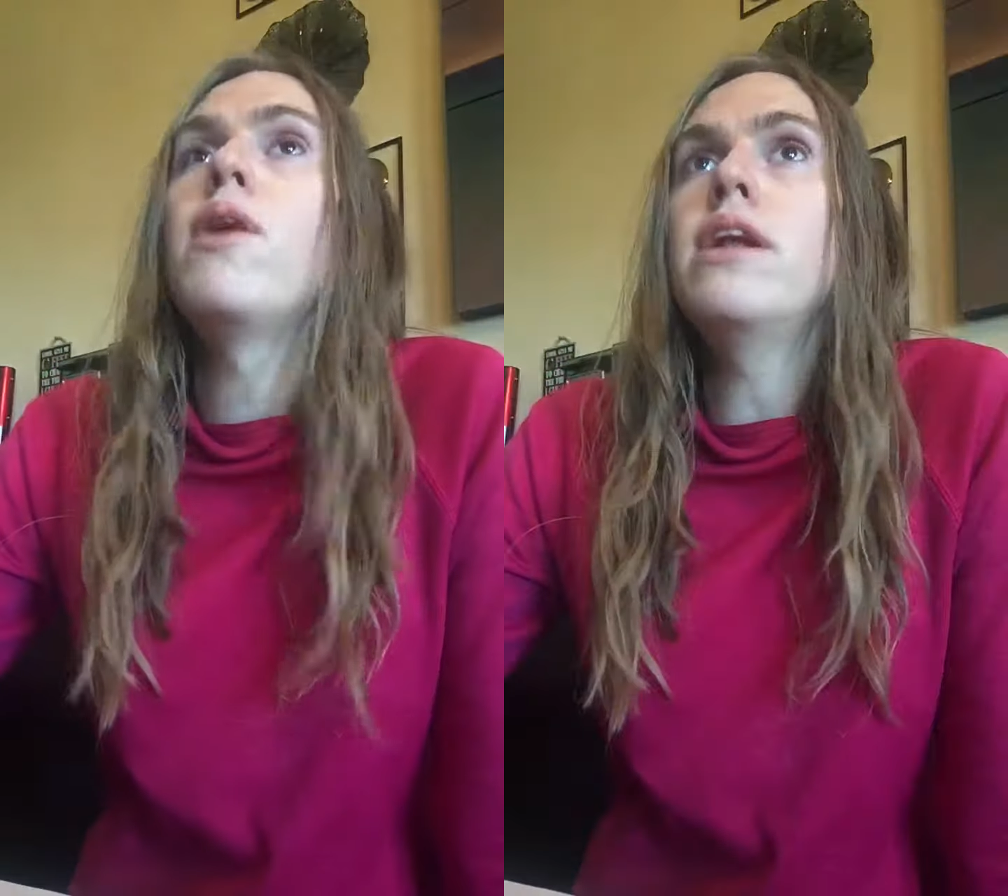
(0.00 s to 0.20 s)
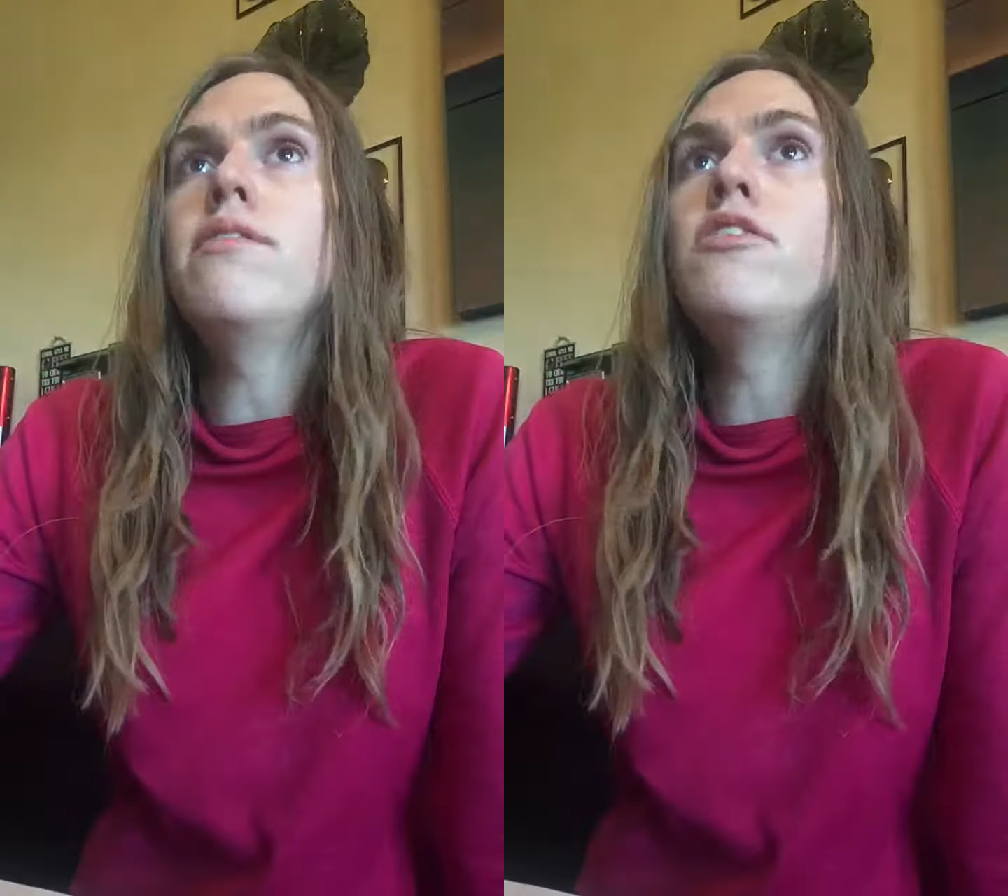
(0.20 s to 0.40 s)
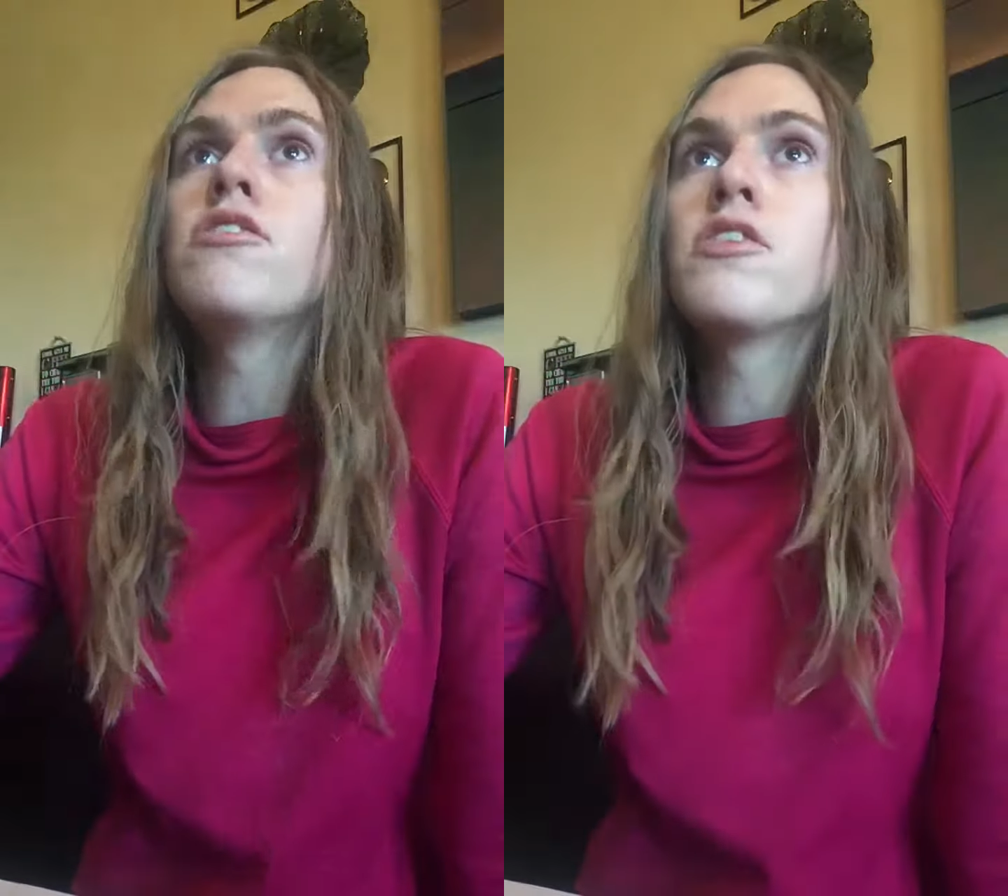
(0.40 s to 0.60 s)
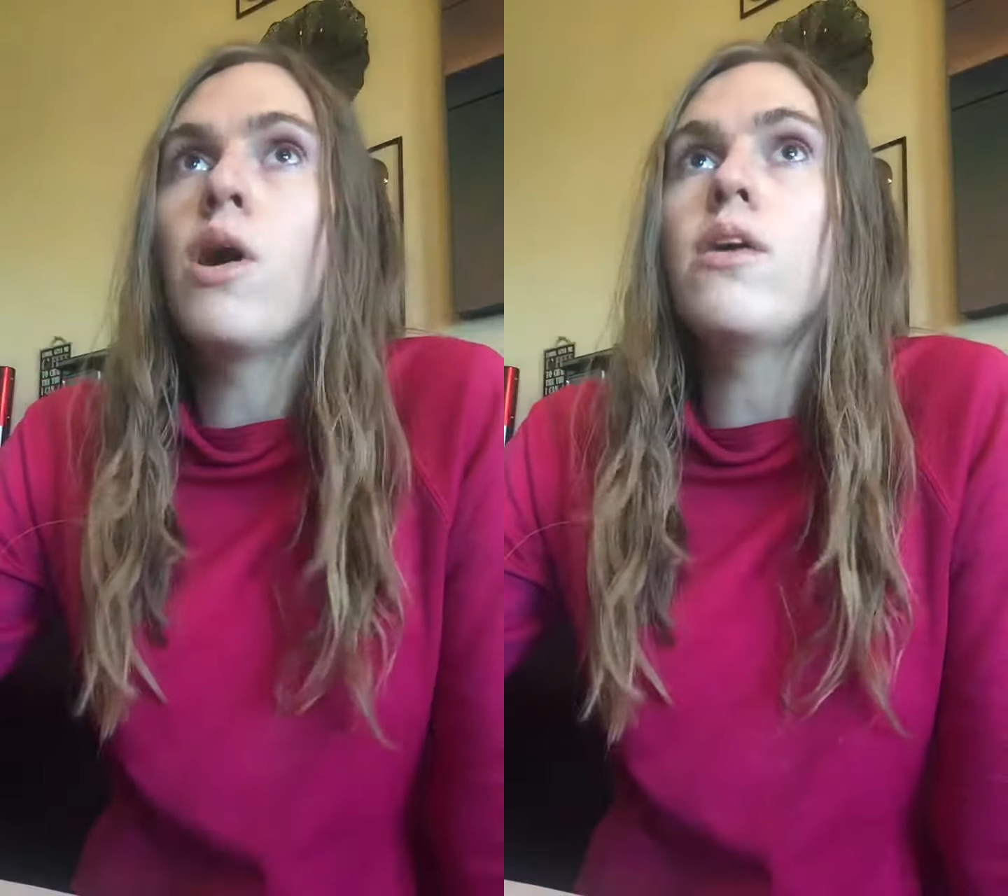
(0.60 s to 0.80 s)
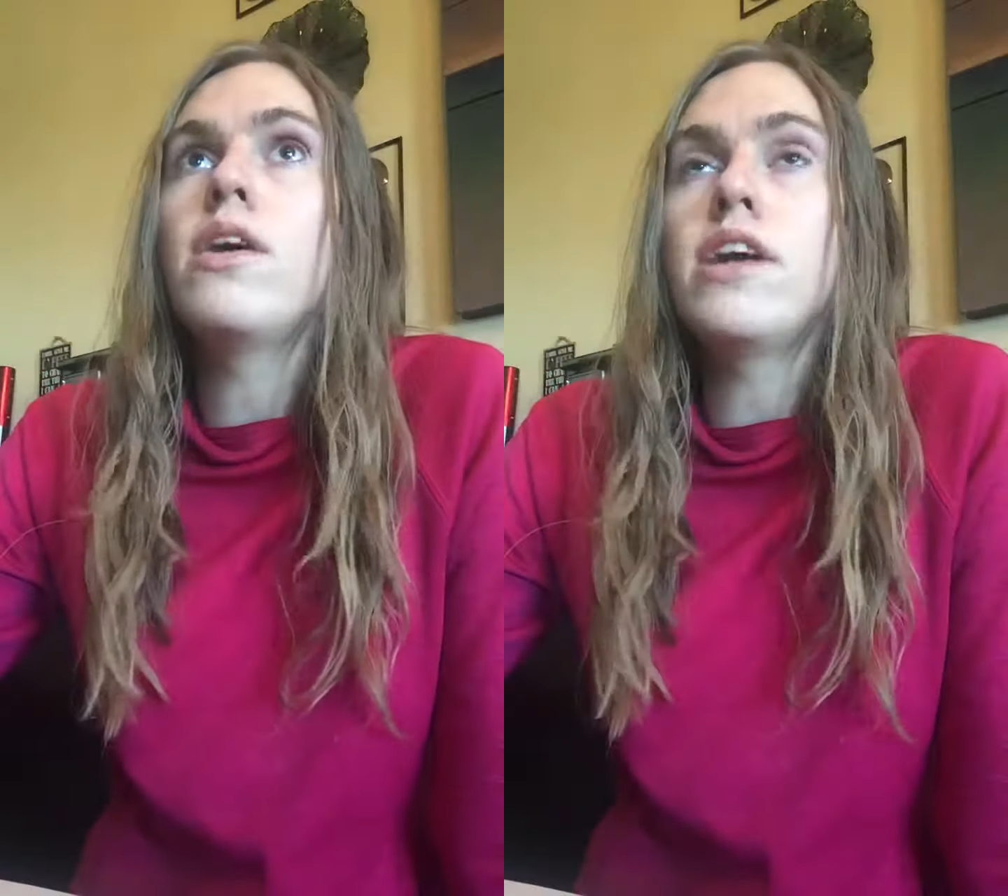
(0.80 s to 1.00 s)
And if you just
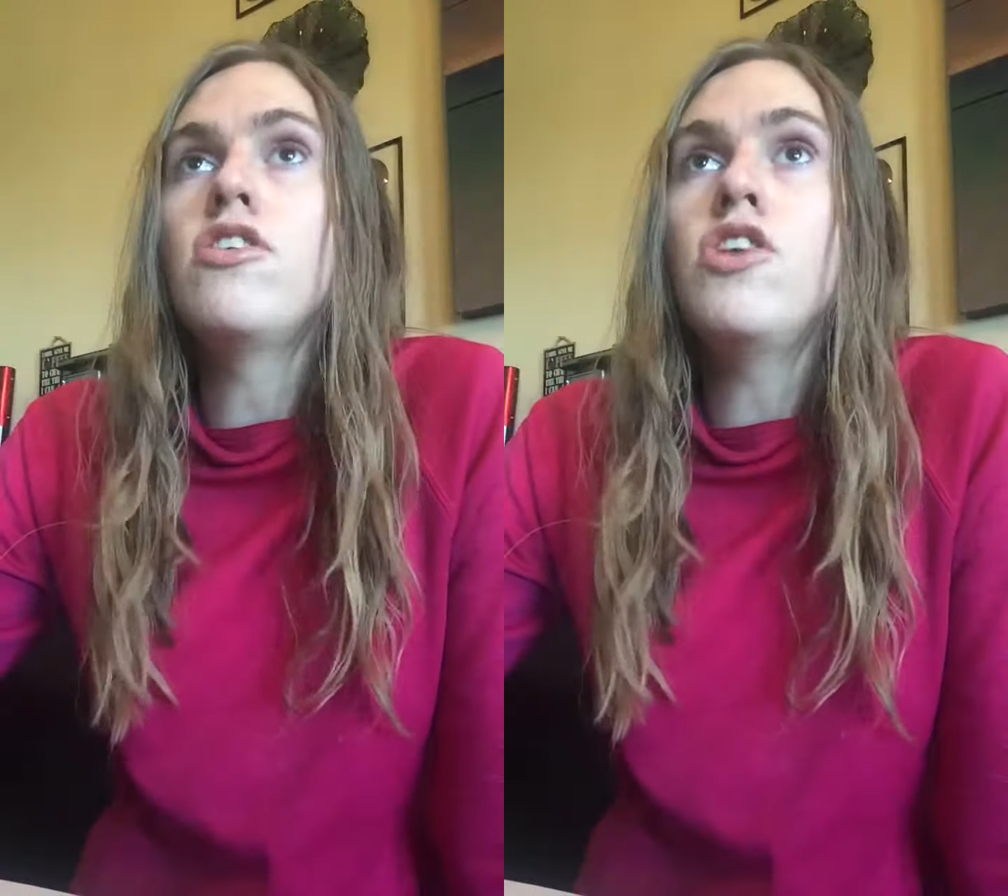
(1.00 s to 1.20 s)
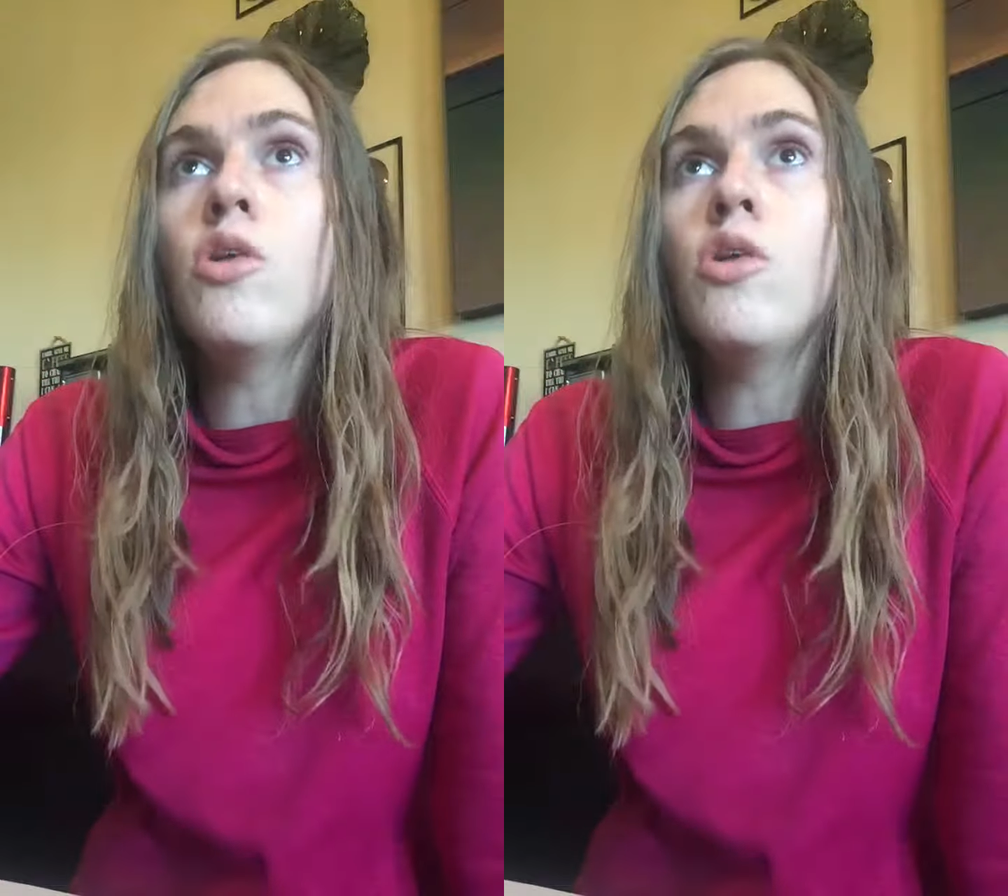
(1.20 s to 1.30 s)
get to